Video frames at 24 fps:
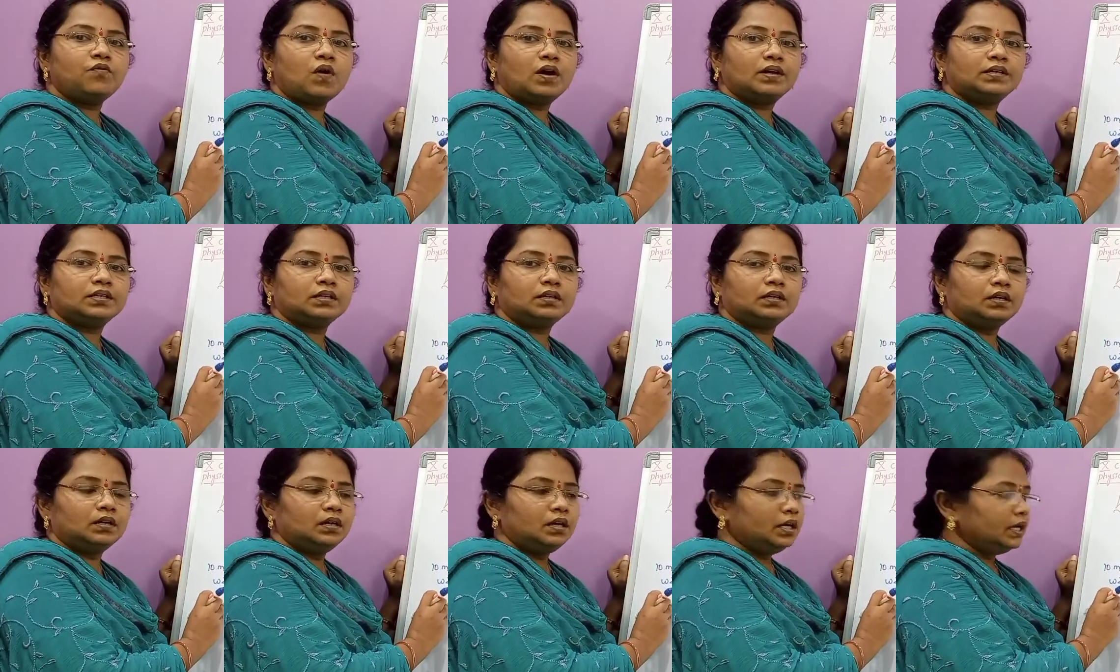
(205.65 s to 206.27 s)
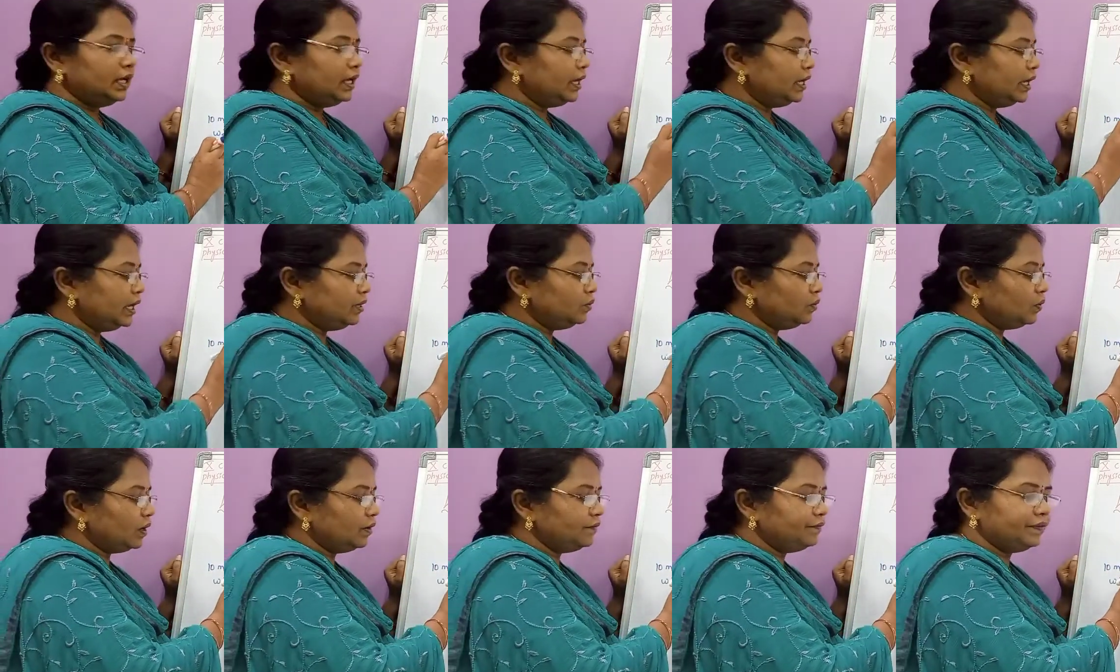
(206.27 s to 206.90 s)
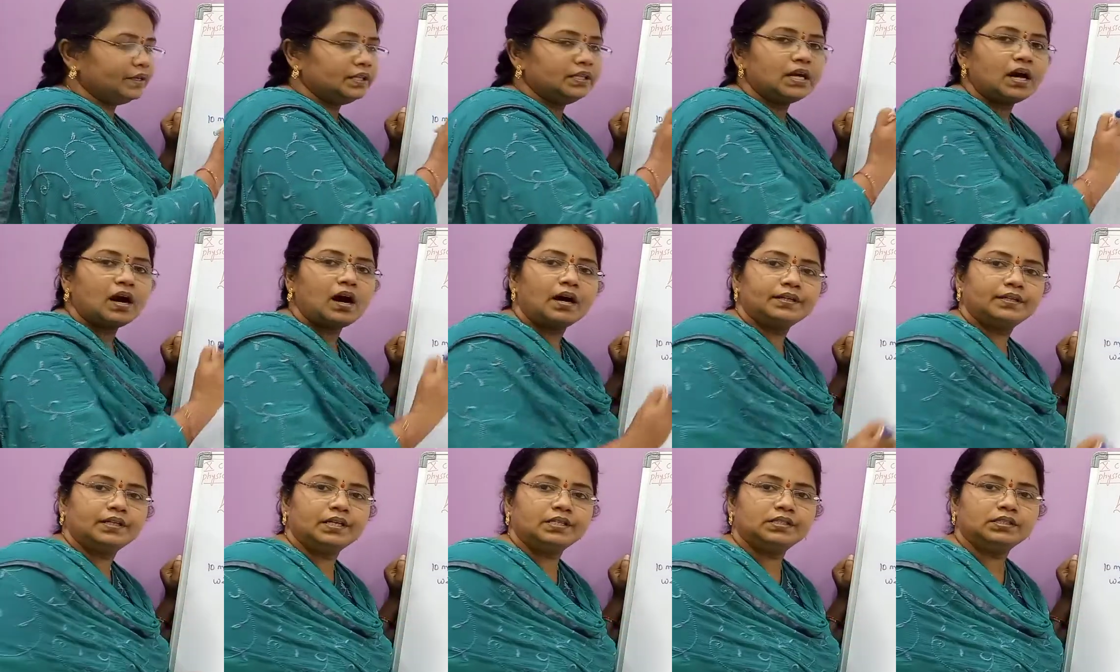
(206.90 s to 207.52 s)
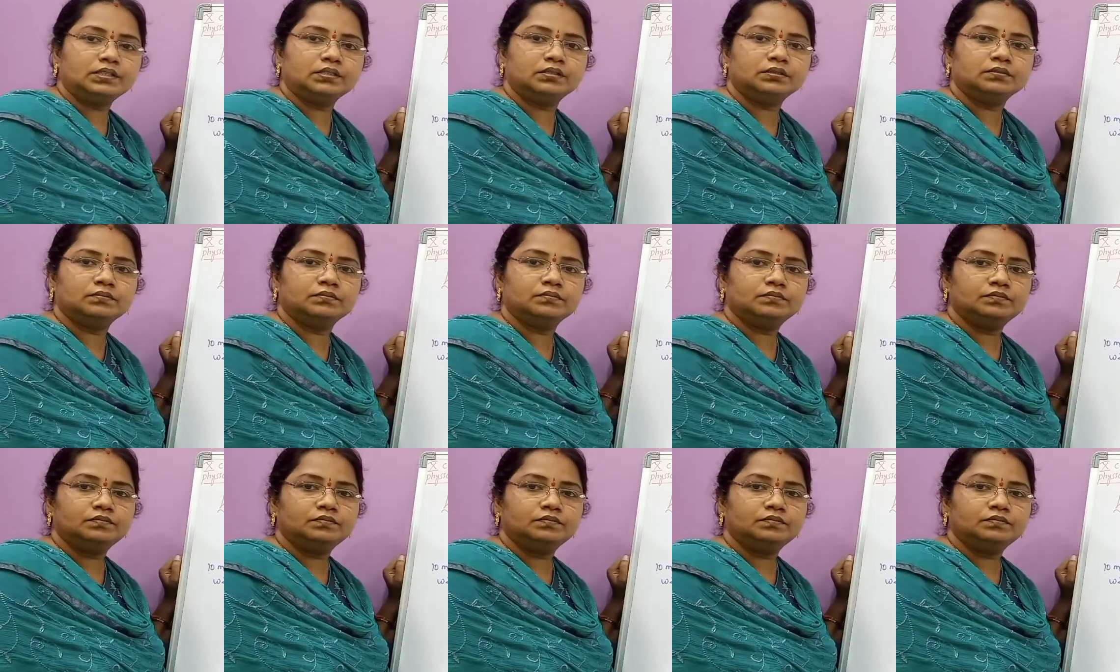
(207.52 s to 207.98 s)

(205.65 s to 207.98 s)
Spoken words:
water, again you can feel the hardness.